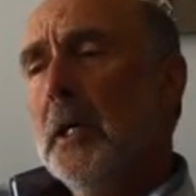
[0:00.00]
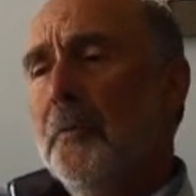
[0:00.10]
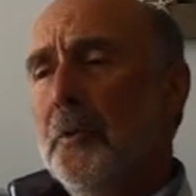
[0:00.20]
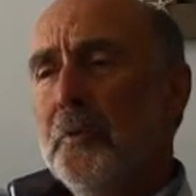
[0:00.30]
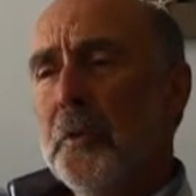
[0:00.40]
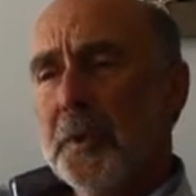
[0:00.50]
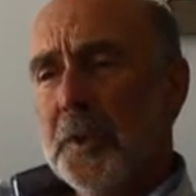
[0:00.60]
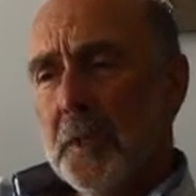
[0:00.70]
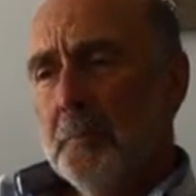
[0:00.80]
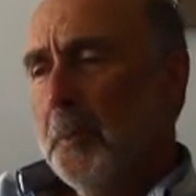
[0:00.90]
If you've
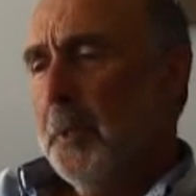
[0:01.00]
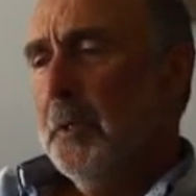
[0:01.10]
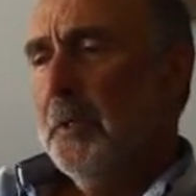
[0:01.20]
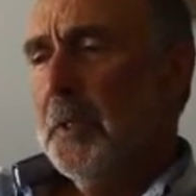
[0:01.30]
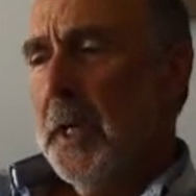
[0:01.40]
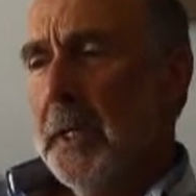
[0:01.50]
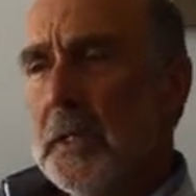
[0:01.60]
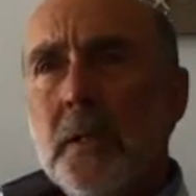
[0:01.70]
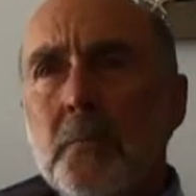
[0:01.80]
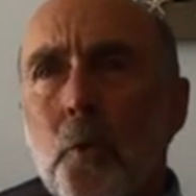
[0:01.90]
got somebody who's
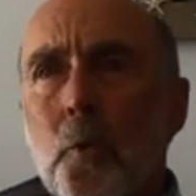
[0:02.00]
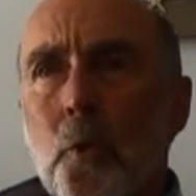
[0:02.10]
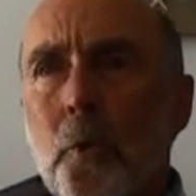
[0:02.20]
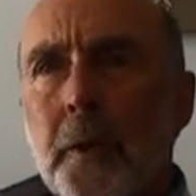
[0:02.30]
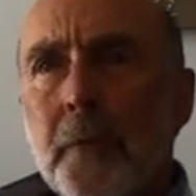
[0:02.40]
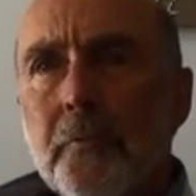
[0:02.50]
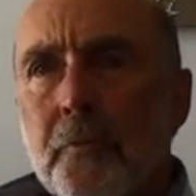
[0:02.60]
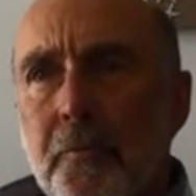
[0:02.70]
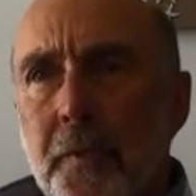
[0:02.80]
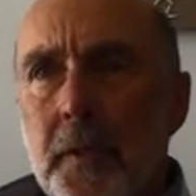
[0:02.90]
acting more out of
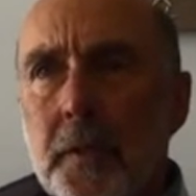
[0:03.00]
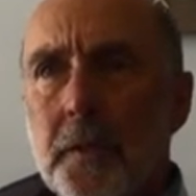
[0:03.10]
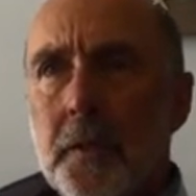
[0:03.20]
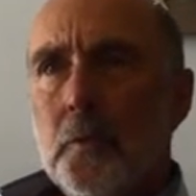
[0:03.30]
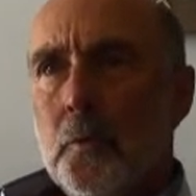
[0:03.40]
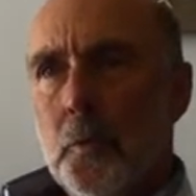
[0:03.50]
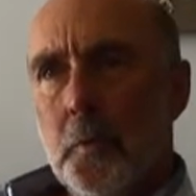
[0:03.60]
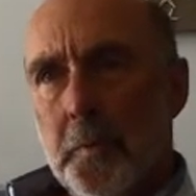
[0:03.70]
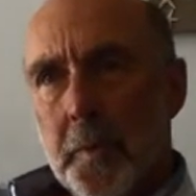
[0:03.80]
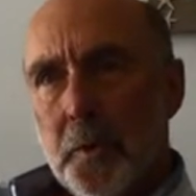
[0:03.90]
a feeling or
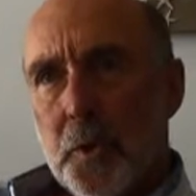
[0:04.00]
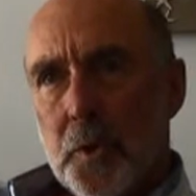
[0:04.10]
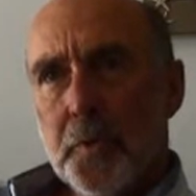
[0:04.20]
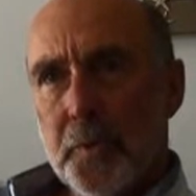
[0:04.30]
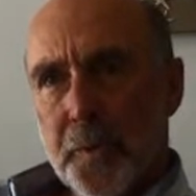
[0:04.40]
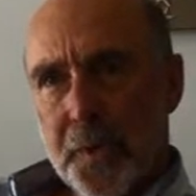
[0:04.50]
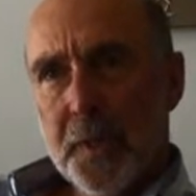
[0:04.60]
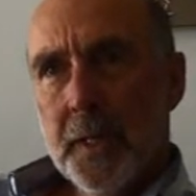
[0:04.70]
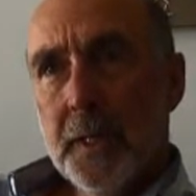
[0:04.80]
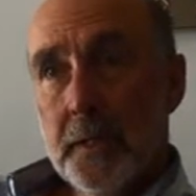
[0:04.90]
an emotional
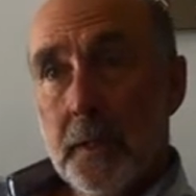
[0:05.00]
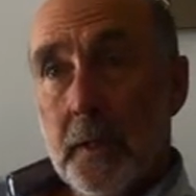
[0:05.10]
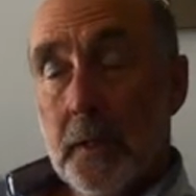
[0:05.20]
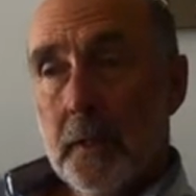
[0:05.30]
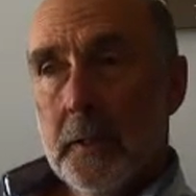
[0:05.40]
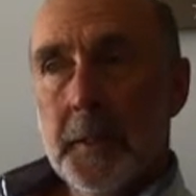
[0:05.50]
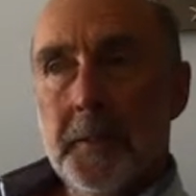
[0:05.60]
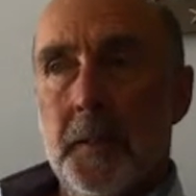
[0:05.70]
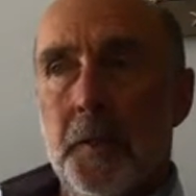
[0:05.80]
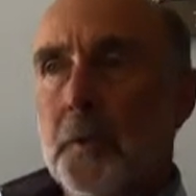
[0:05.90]
state,
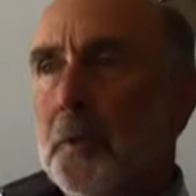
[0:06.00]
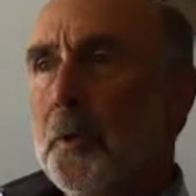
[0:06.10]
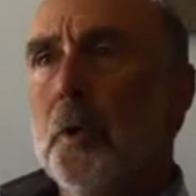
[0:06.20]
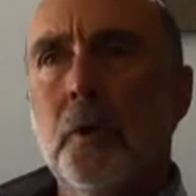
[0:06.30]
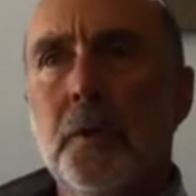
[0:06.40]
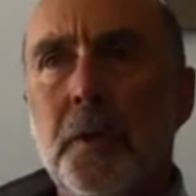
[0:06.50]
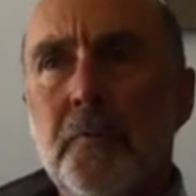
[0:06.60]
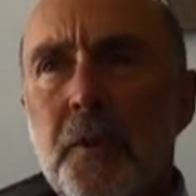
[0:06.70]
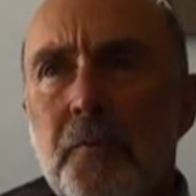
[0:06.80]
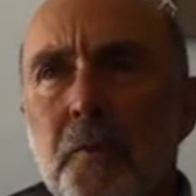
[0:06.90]
uh, I think the
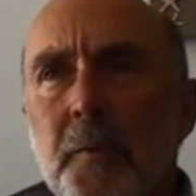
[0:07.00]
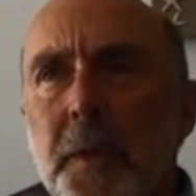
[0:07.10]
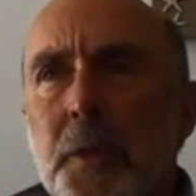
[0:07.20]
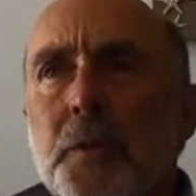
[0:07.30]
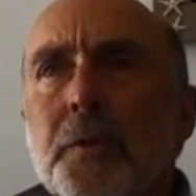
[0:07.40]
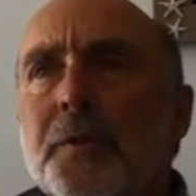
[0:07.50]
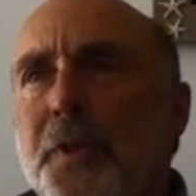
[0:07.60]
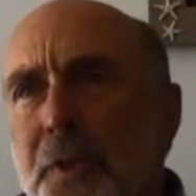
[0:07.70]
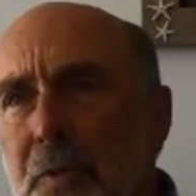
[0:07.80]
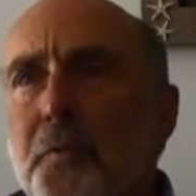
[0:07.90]
cognitive information is
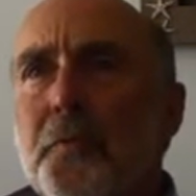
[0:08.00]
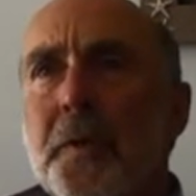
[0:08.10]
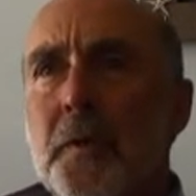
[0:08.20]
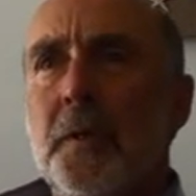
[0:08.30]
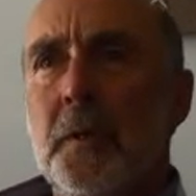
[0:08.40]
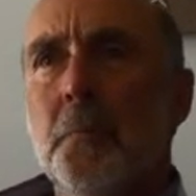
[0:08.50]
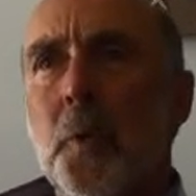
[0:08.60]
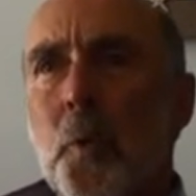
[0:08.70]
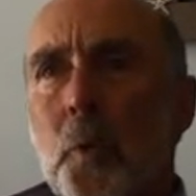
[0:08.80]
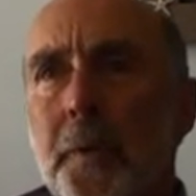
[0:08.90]
still very
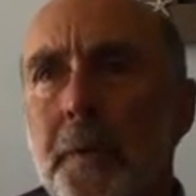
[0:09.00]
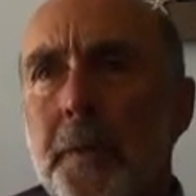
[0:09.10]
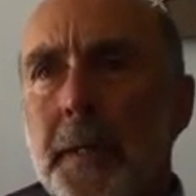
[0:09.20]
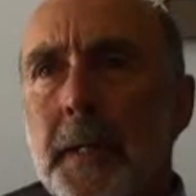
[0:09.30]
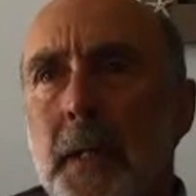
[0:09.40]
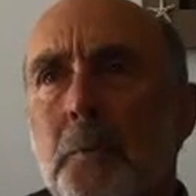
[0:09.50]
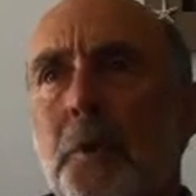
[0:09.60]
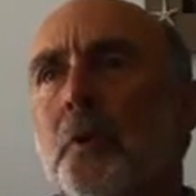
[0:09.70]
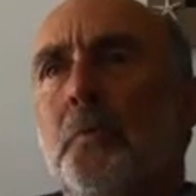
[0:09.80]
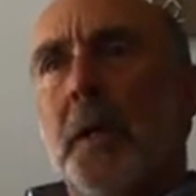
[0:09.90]
important,
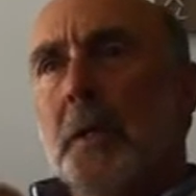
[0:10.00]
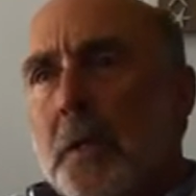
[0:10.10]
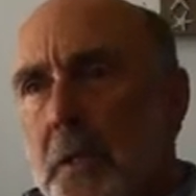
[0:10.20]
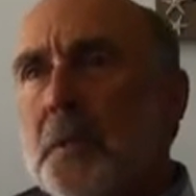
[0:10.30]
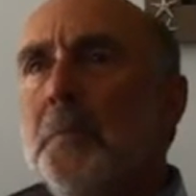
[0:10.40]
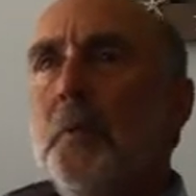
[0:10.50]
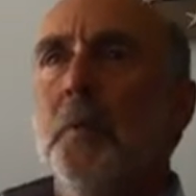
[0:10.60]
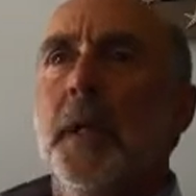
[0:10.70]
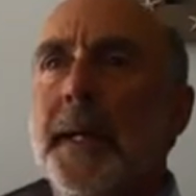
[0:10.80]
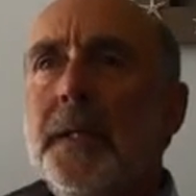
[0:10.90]
but you may need to be
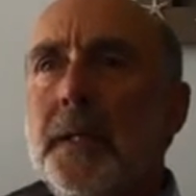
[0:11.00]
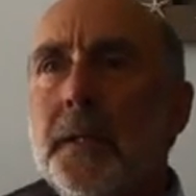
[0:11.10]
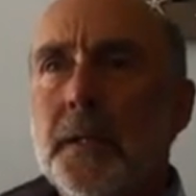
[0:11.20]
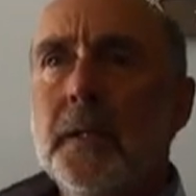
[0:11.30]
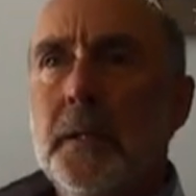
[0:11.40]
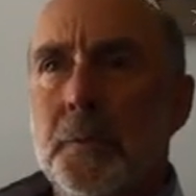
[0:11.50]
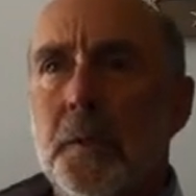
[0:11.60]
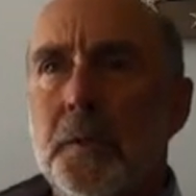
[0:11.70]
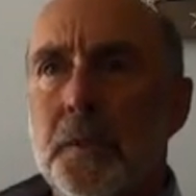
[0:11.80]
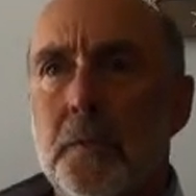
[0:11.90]
relating to that
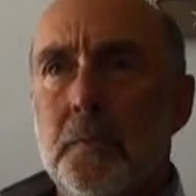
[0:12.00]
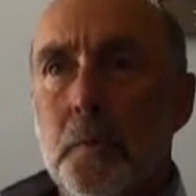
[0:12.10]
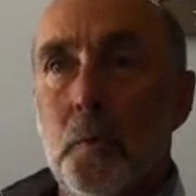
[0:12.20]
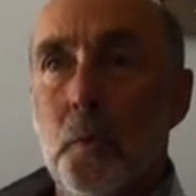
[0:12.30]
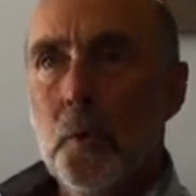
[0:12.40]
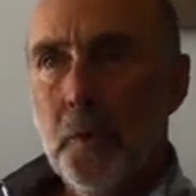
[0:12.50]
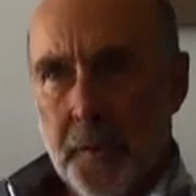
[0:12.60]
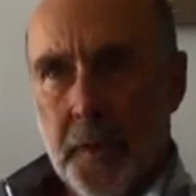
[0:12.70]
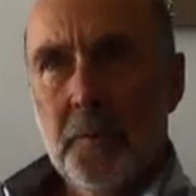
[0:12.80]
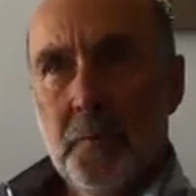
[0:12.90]
person more
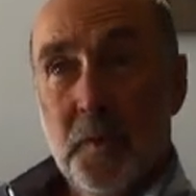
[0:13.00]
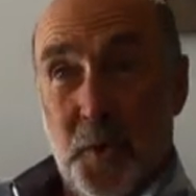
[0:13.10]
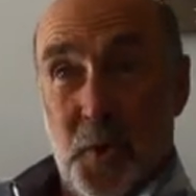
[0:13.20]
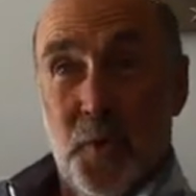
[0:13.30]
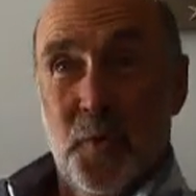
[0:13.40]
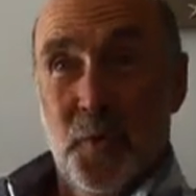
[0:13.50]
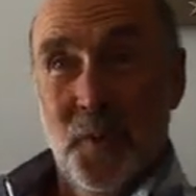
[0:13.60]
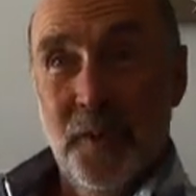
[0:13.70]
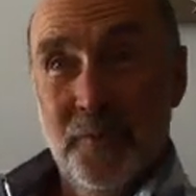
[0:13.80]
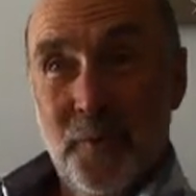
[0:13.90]
at that emotional
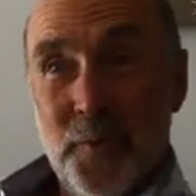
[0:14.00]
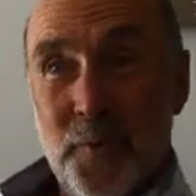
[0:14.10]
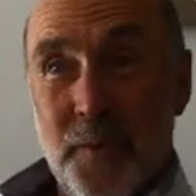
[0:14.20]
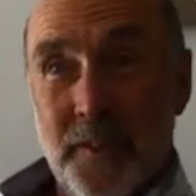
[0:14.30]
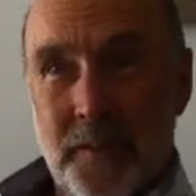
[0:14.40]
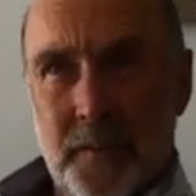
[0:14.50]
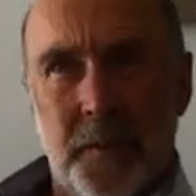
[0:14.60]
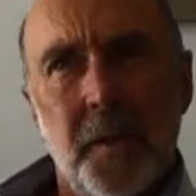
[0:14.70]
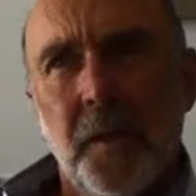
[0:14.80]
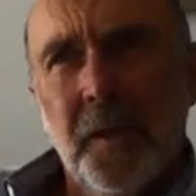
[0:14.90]
level, yeah.
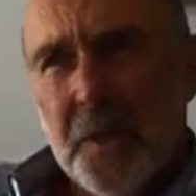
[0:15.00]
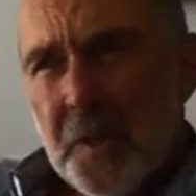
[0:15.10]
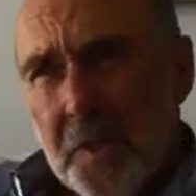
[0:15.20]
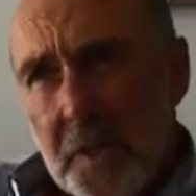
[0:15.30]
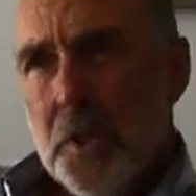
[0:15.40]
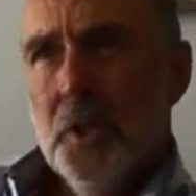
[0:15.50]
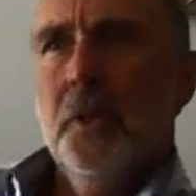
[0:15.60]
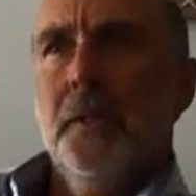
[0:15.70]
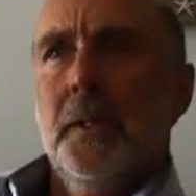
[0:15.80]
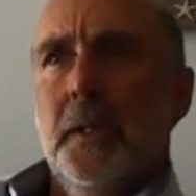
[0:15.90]
uh, at least
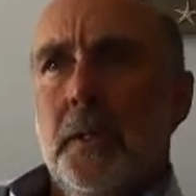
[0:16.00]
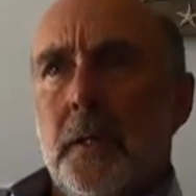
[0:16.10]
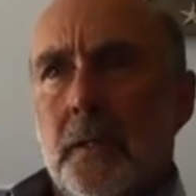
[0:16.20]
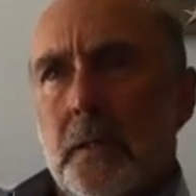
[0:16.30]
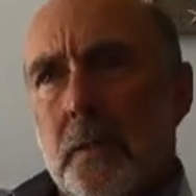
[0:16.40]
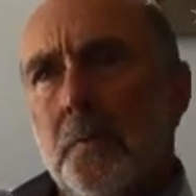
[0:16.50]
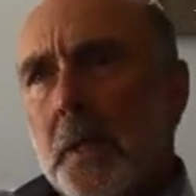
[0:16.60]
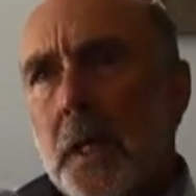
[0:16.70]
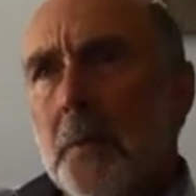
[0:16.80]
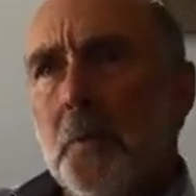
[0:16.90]
initially yeah. to
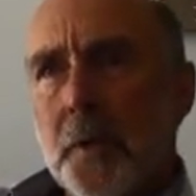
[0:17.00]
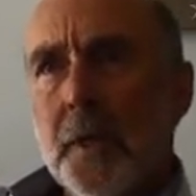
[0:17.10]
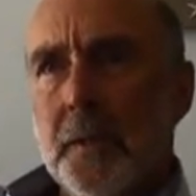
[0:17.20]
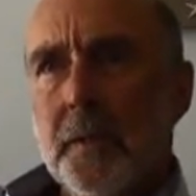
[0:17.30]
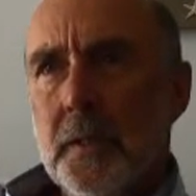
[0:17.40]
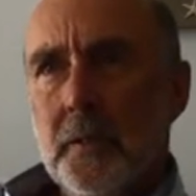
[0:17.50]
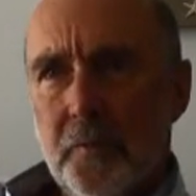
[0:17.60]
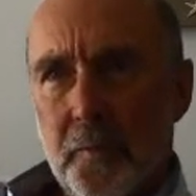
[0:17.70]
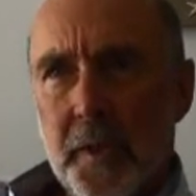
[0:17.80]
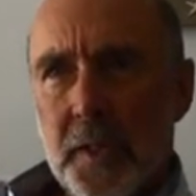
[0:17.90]
be able to get the
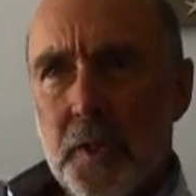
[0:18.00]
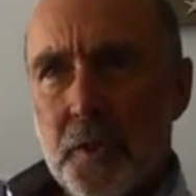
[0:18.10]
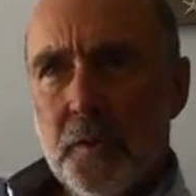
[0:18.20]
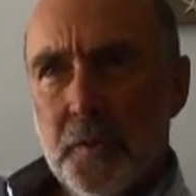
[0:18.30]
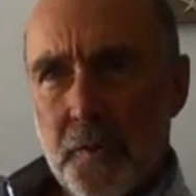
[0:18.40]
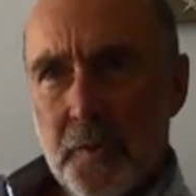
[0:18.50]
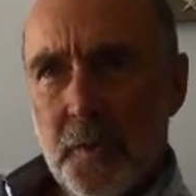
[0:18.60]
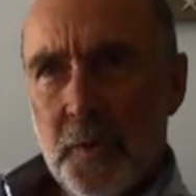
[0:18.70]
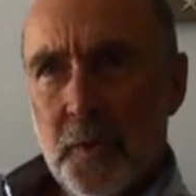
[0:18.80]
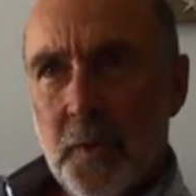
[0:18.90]
information
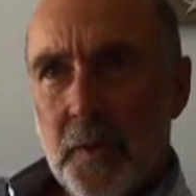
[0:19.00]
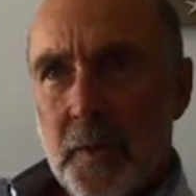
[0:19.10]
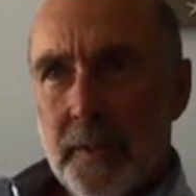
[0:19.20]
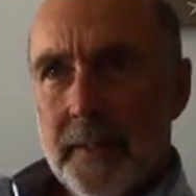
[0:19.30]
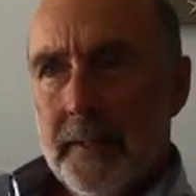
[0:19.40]
through. Yeah.